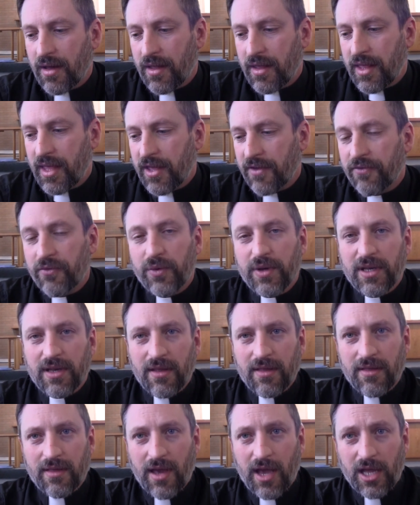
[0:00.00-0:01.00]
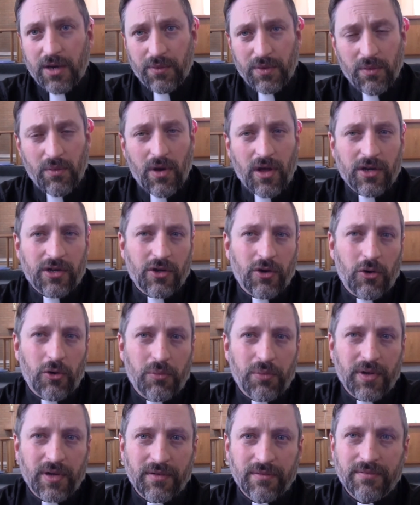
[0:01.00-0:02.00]
if we decide we want to
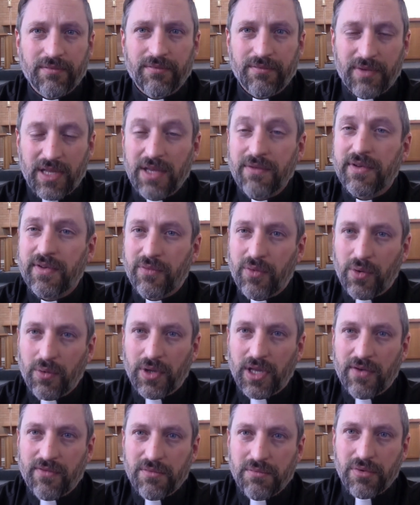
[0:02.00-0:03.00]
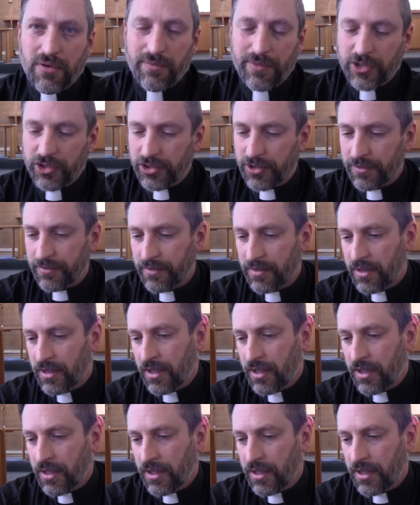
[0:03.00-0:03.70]
open, even if we were given permission.